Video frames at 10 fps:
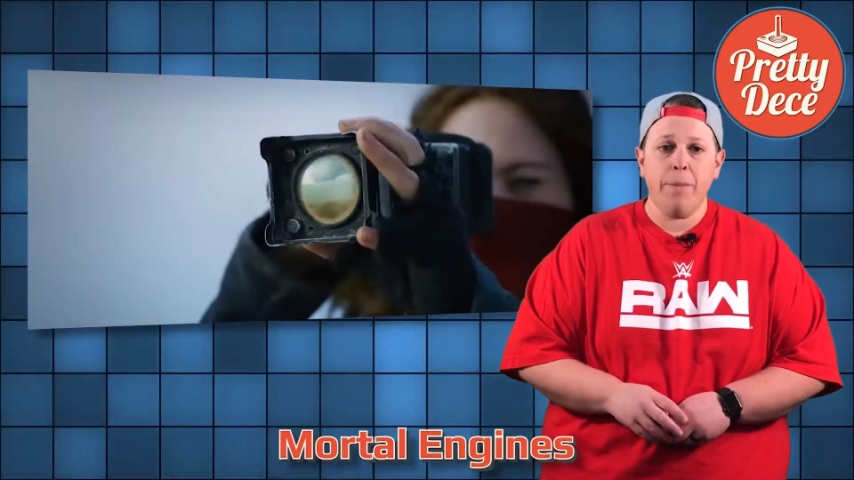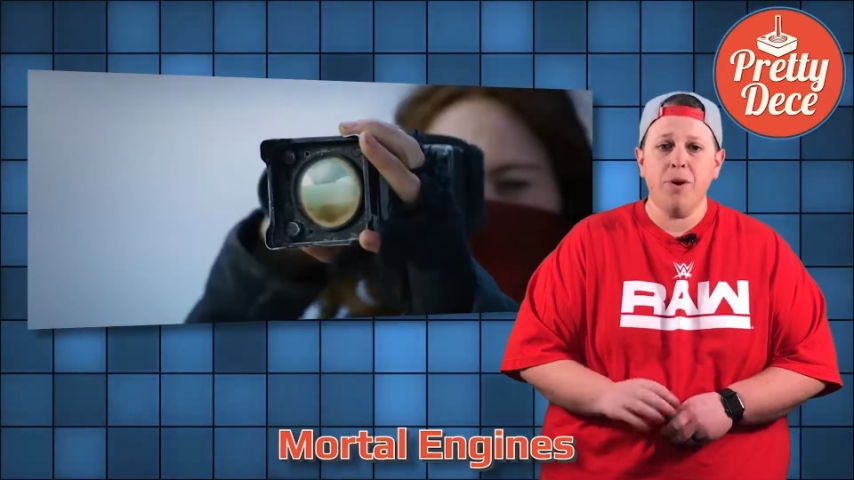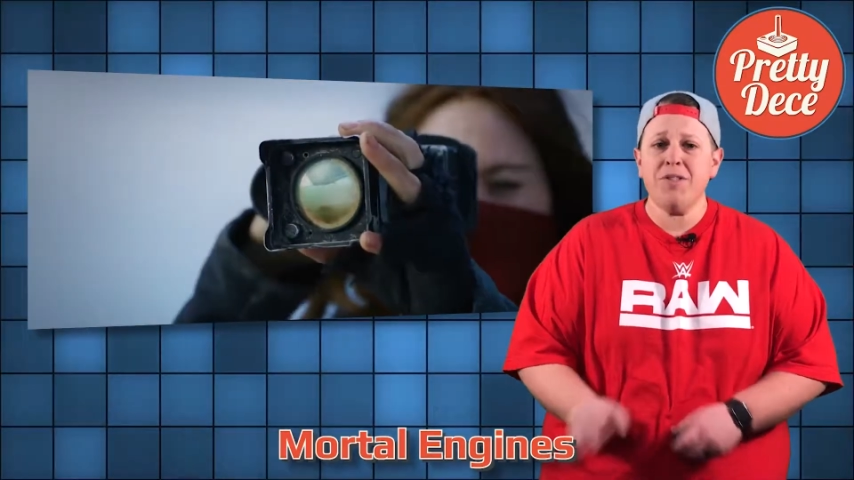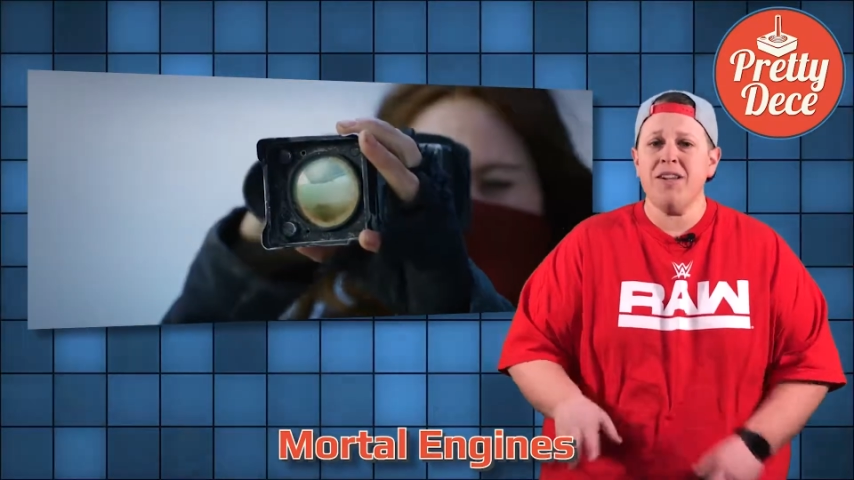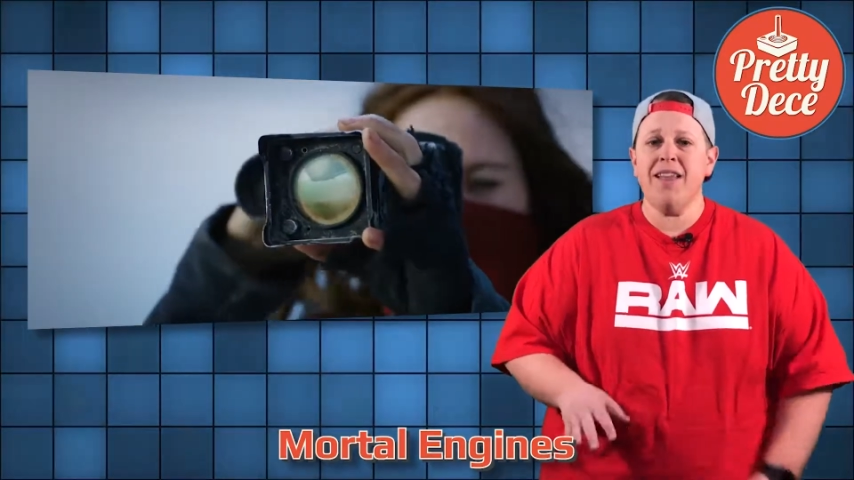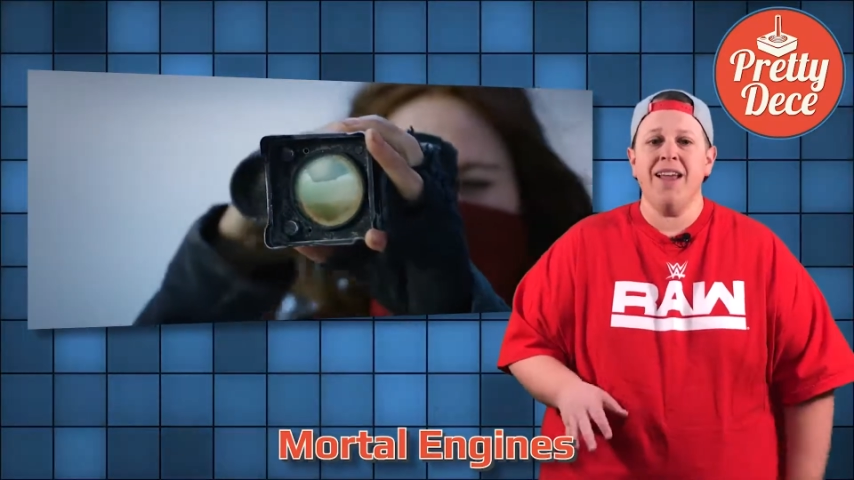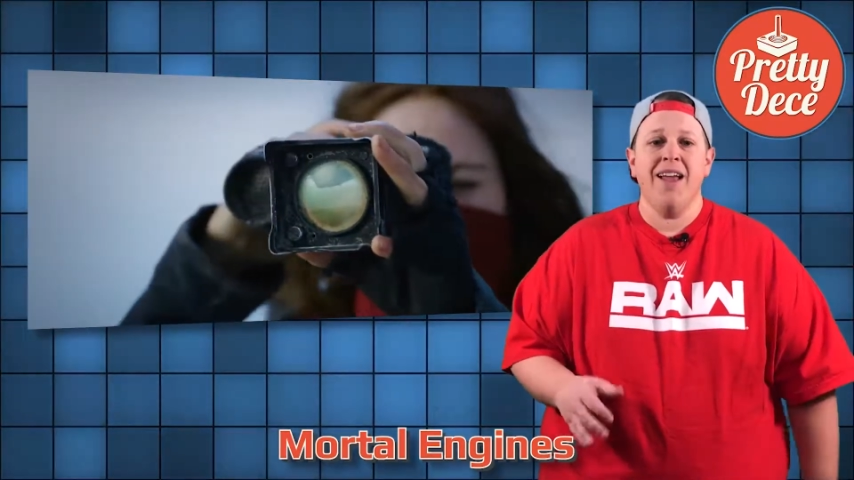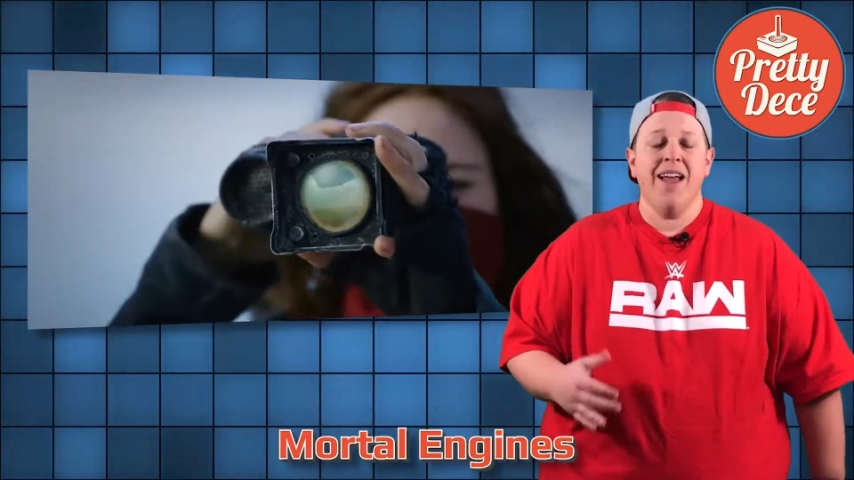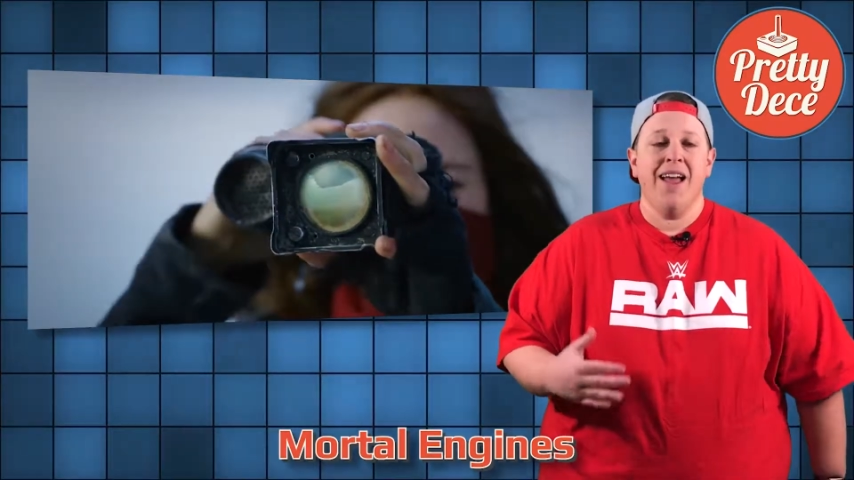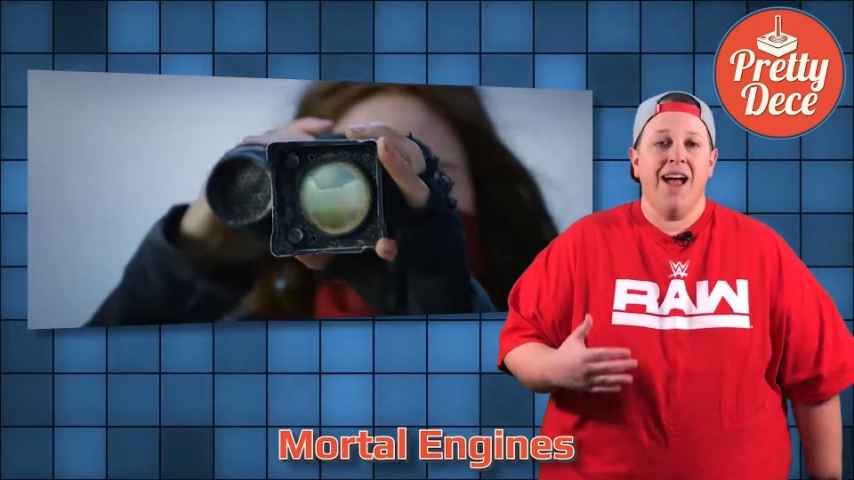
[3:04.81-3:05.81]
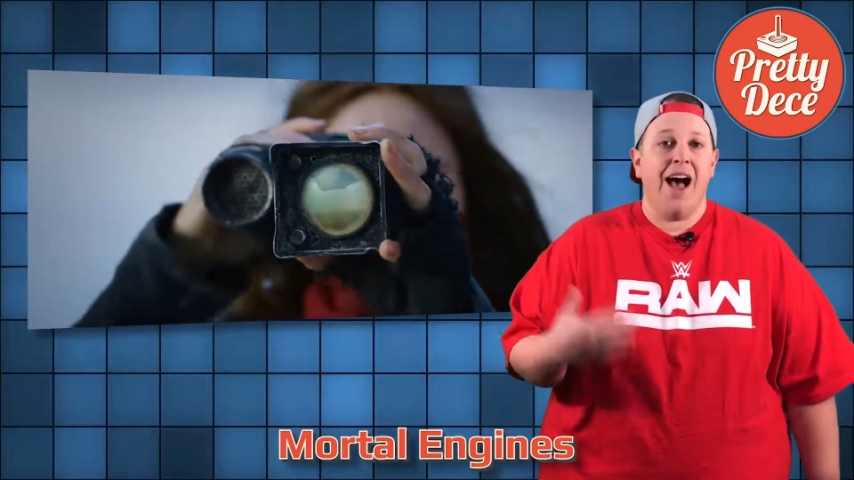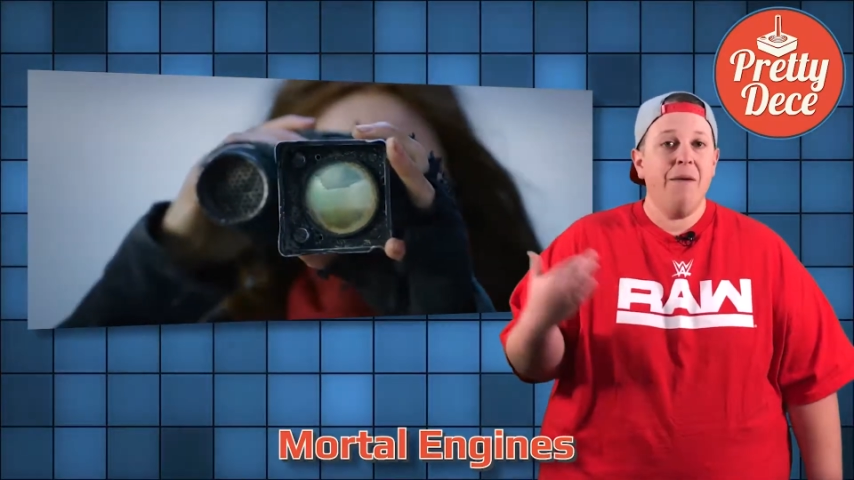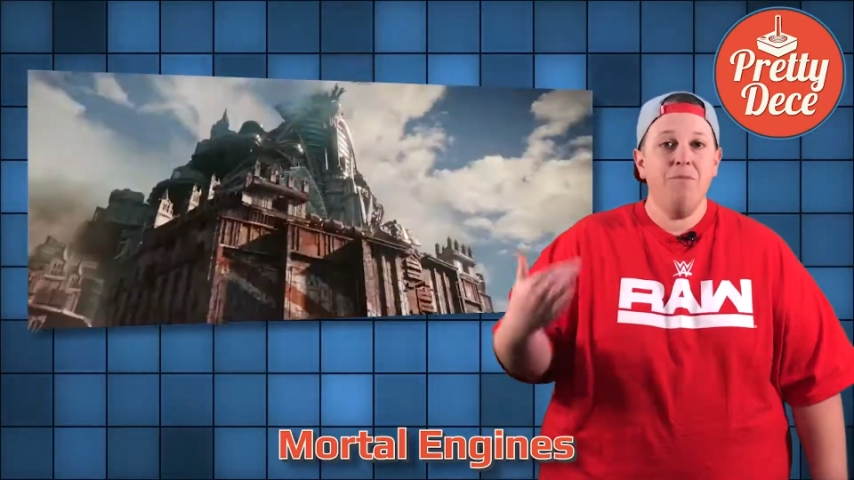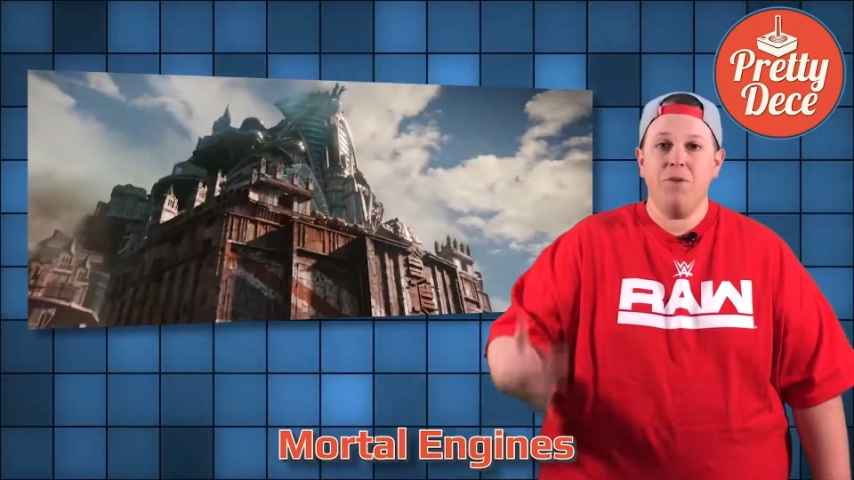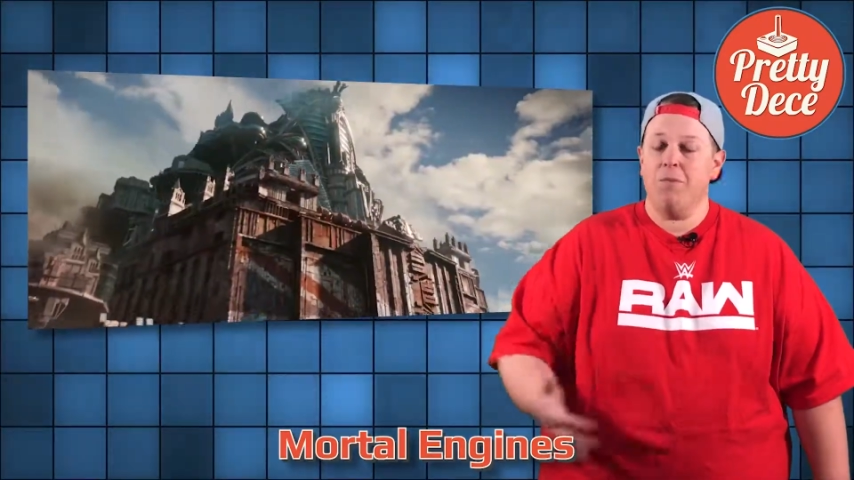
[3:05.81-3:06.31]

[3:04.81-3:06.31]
Personally, I'm